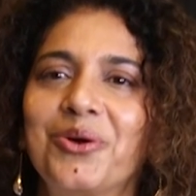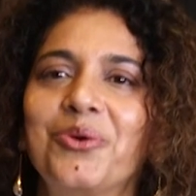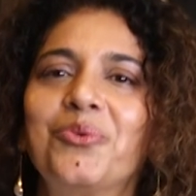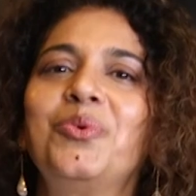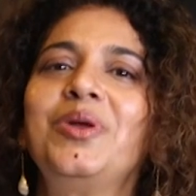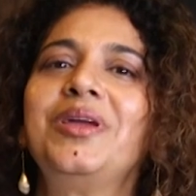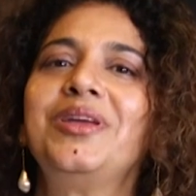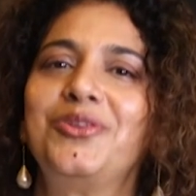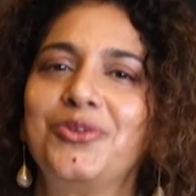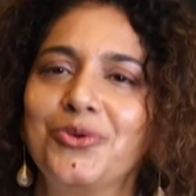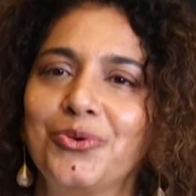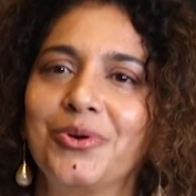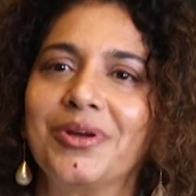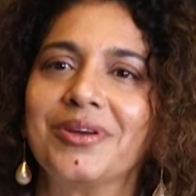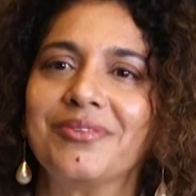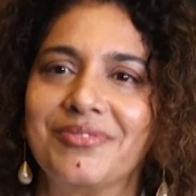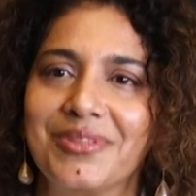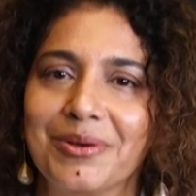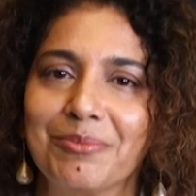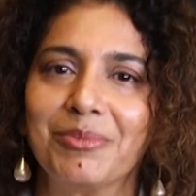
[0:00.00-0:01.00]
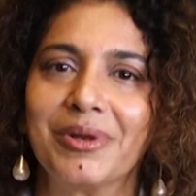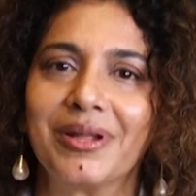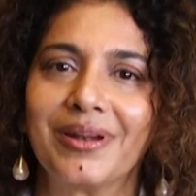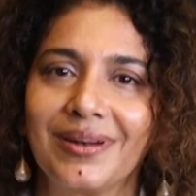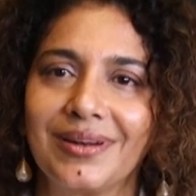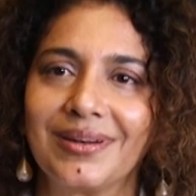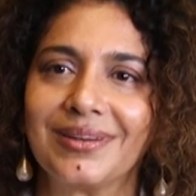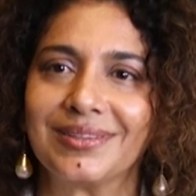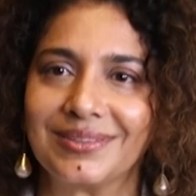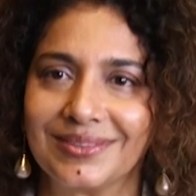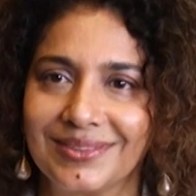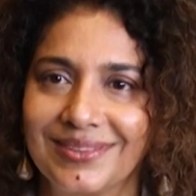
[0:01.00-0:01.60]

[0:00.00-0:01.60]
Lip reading: we do give them little